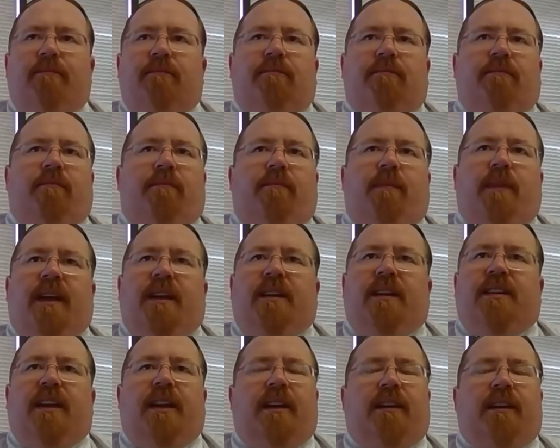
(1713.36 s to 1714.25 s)
may
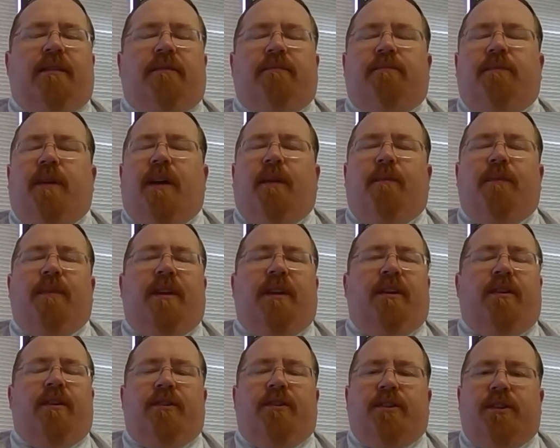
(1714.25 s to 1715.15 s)
take a
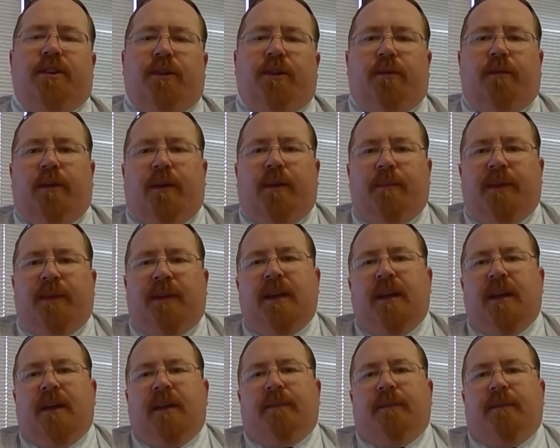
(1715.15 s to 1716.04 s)
minute or two. I mean,
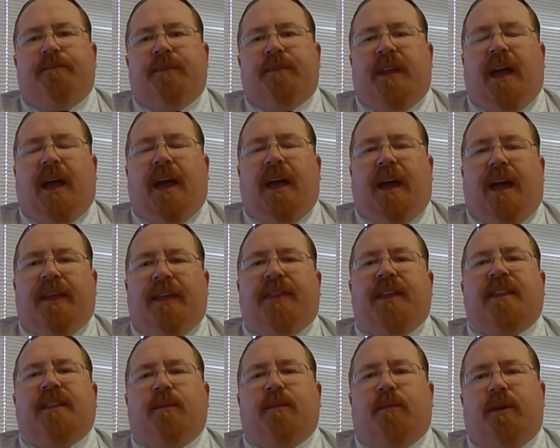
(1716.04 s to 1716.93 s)
I, I
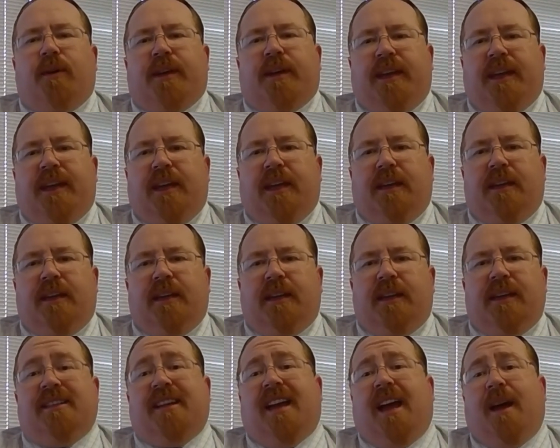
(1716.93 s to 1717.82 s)
think the real key
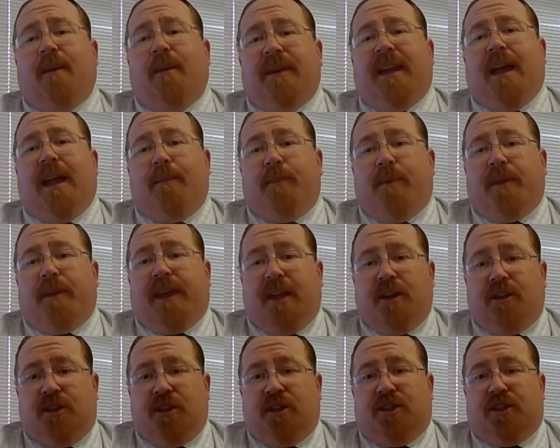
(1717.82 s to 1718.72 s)
is how many
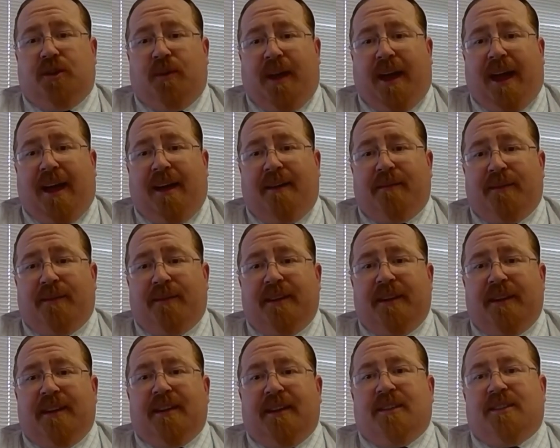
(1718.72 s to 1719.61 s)
applications you have.
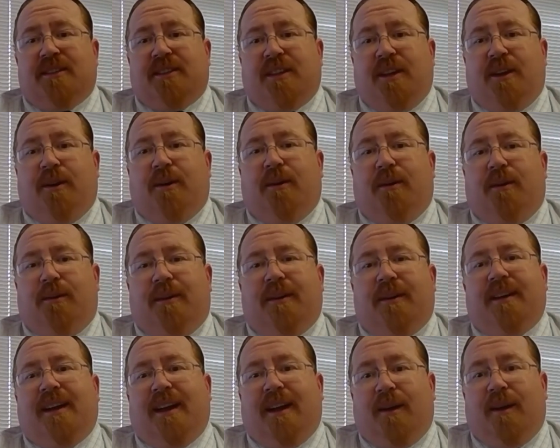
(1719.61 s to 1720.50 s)
So
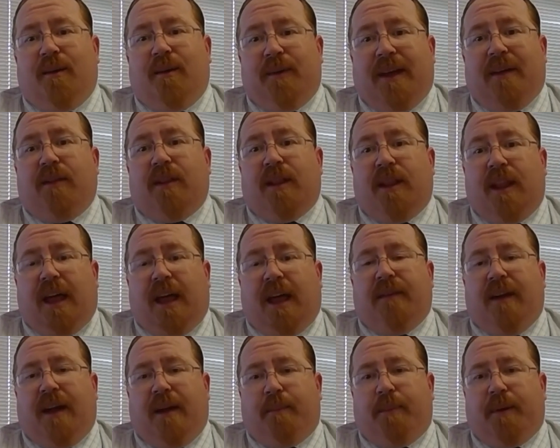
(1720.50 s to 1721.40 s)
uh, we have a lot
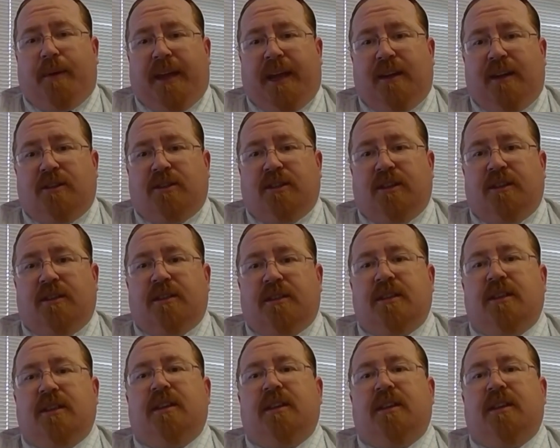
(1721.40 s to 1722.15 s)
of applications